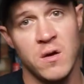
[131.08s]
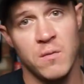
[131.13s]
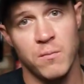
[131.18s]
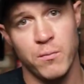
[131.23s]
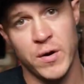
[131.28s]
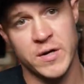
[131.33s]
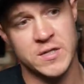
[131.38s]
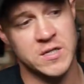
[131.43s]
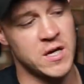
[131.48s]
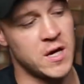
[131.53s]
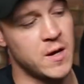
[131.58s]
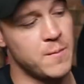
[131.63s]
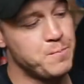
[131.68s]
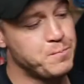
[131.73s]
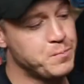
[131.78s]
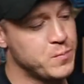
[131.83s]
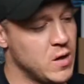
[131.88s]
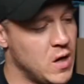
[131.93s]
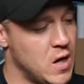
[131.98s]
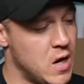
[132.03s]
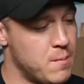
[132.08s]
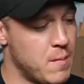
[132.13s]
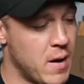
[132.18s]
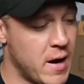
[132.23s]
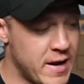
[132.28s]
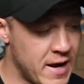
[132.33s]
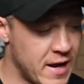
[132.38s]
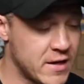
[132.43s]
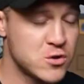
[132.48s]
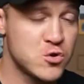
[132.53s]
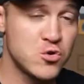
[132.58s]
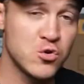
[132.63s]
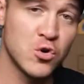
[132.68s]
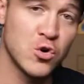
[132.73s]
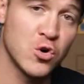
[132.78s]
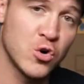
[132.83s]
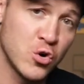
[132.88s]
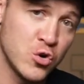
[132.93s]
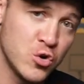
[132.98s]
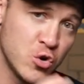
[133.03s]
Press Kit, and that's
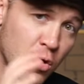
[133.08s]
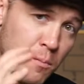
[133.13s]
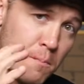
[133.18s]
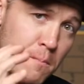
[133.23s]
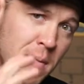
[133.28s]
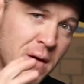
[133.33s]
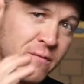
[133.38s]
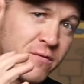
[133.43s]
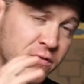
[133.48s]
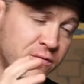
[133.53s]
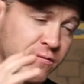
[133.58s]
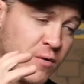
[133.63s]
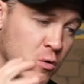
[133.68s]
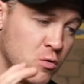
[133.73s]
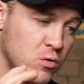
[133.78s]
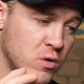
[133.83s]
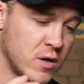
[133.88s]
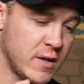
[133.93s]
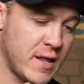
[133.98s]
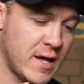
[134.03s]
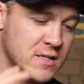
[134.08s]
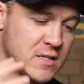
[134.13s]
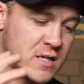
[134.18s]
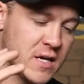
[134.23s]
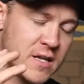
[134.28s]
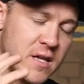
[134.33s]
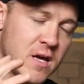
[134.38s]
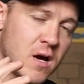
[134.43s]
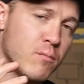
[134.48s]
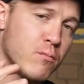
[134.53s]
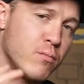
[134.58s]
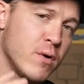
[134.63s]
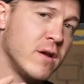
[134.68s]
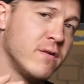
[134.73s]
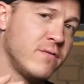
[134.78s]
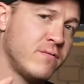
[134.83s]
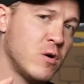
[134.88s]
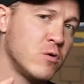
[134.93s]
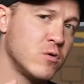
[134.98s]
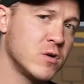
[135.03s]
your mother folder. That's like the
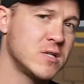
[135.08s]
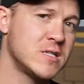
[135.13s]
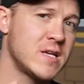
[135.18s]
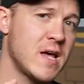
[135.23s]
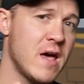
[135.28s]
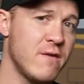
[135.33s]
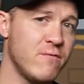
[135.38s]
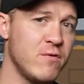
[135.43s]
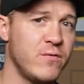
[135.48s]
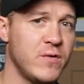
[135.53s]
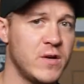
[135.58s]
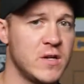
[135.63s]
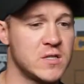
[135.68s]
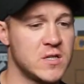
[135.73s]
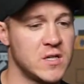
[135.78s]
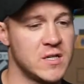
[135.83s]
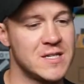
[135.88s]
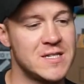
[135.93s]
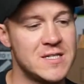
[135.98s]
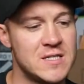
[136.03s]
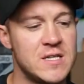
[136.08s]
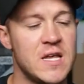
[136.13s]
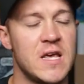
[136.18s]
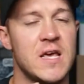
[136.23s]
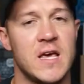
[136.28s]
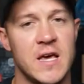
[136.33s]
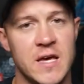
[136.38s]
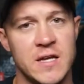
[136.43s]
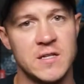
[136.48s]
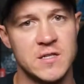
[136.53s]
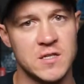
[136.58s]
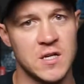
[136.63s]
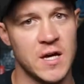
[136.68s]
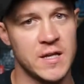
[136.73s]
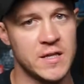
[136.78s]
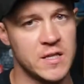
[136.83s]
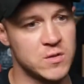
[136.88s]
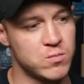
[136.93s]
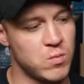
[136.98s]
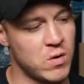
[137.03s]
umbrella folder, so everything's going to sit
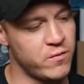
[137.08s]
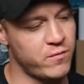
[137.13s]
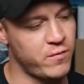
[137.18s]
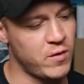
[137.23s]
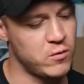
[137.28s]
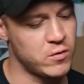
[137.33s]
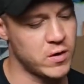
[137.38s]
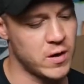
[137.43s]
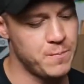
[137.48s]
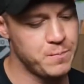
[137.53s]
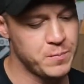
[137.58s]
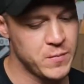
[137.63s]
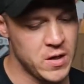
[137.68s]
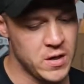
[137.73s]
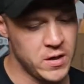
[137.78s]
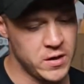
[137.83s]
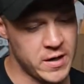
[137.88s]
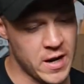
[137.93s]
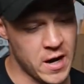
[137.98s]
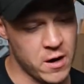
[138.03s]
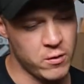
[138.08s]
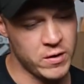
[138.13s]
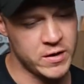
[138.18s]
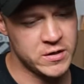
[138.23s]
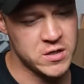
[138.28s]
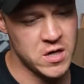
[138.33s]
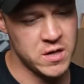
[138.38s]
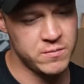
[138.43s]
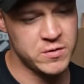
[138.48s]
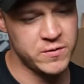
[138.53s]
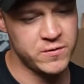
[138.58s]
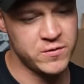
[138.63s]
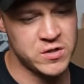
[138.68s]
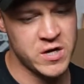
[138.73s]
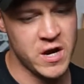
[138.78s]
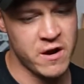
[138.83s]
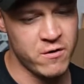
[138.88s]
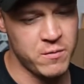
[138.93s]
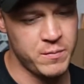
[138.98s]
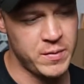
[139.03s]
inside this one folder. Now in terms of
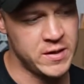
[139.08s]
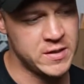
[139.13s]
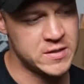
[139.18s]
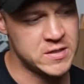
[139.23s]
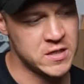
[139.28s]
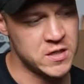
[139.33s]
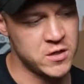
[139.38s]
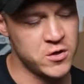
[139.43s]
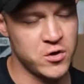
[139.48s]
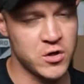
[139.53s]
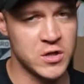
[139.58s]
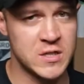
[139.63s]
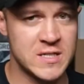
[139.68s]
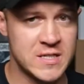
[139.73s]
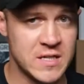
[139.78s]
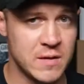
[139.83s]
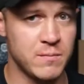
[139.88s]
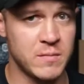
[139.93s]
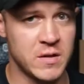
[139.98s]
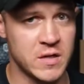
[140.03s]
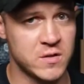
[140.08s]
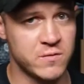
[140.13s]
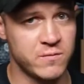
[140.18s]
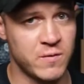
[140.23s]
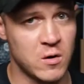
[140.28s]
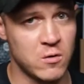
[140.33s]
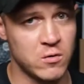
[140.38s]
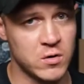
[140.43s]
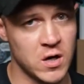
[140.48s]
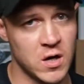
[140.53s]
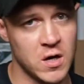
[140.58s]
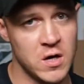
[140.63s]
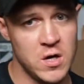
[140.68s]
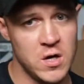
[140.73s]
shareability, you can zip this folder,